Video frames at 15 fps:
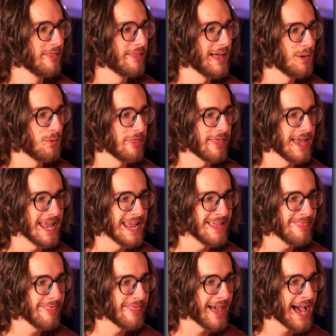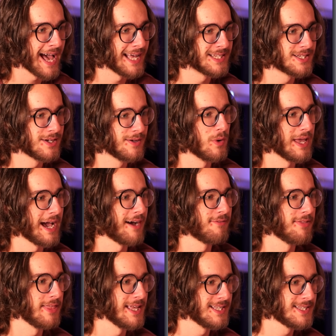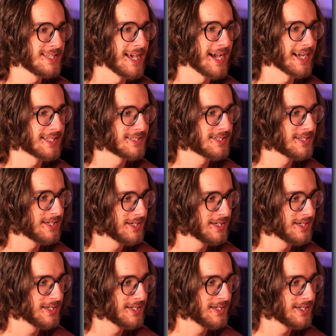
Then within that, we have this text